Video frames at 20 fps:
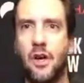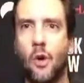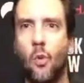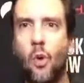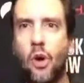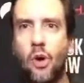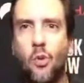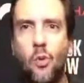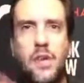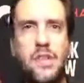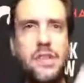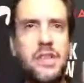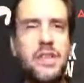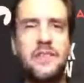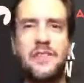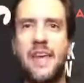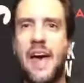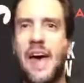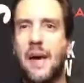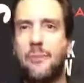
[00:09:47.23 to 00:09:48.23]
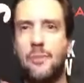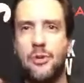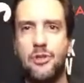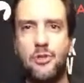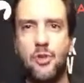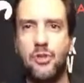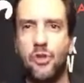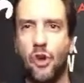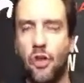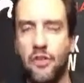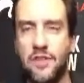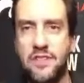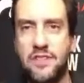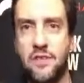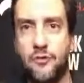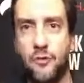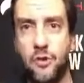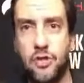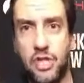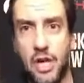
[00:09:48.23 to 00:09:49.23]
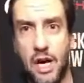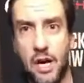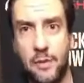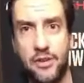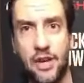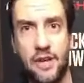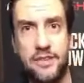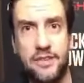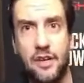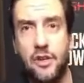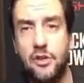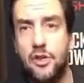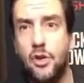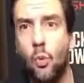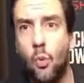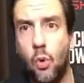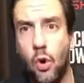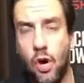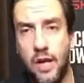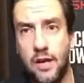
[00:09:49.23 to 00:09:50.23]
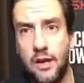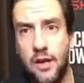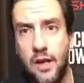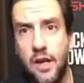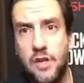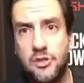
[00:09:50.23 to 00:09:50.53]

What do we think happens with all these different jobs? I'll tell you one.